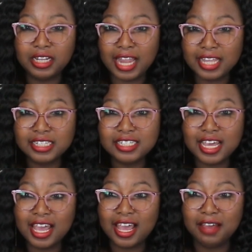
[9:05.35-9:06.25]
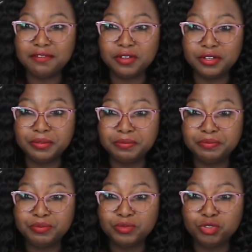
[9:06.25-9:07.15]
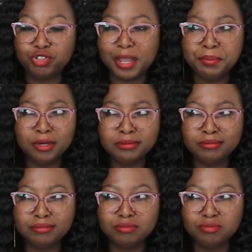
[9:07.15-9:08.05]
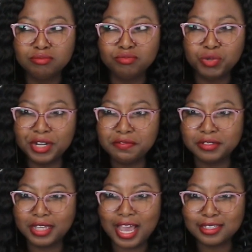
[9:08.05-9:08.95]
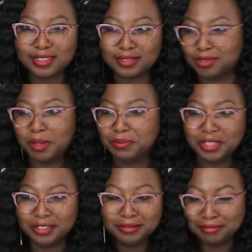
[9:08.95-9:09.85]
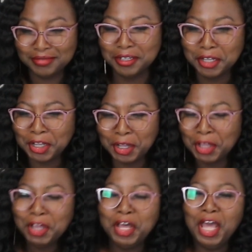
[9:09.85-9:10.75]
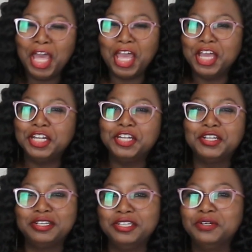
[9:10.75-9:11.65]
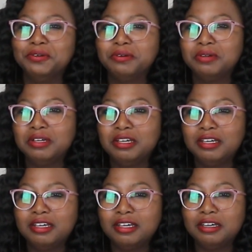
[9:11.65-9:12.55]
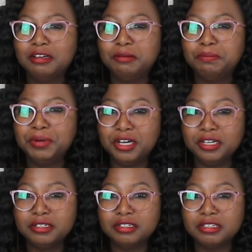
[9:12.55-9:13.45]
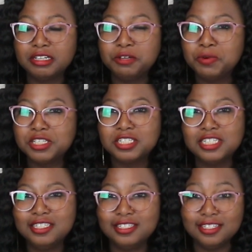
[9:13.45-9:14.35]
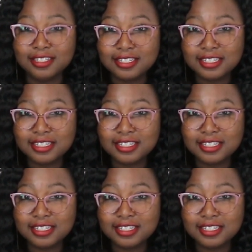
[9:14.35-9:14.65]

Gladly, I have a tripod, whatever, gas something, and but it wasn't easy.